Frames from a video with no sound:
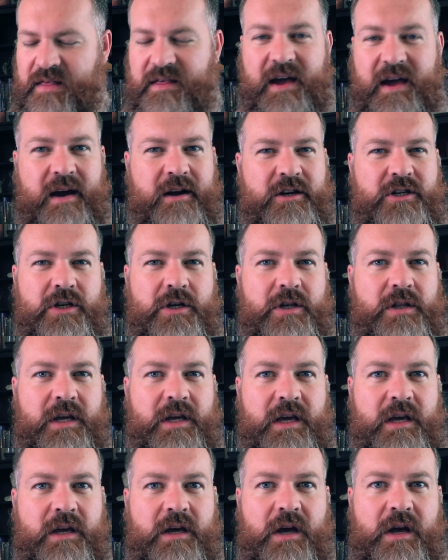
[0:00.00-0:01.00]
They
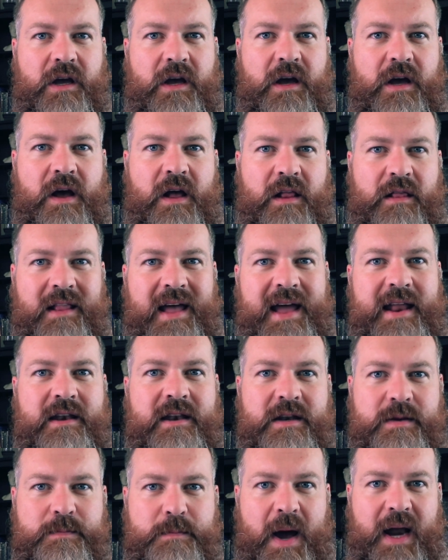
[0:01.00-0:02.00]
actually
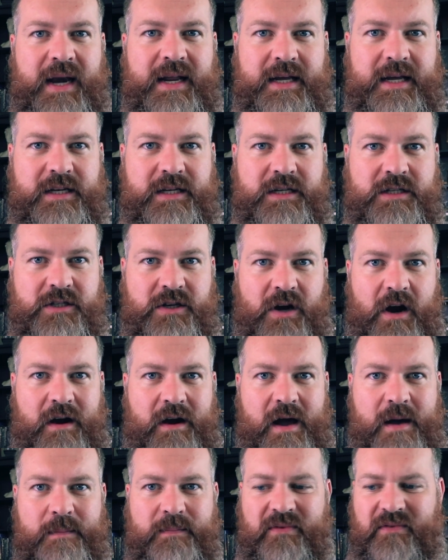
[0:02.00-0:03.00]
lend money to
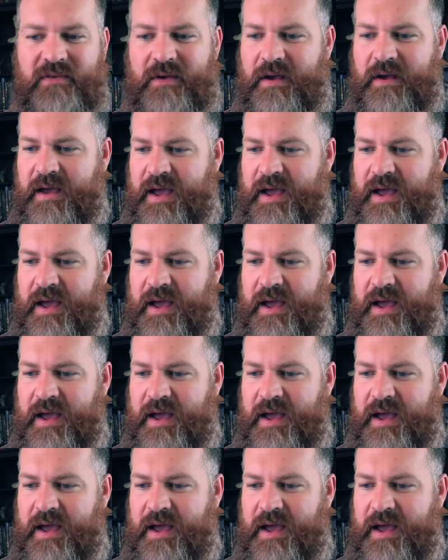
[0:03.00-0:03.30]
startups.